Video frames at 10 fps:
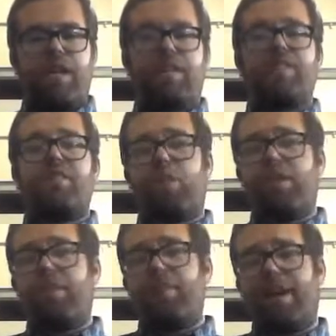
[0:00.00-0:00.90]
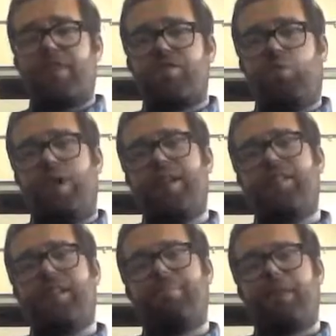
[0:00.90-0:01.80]
This is one of the best ways
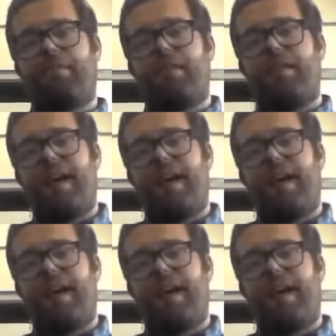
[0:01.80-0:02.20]
that Bethany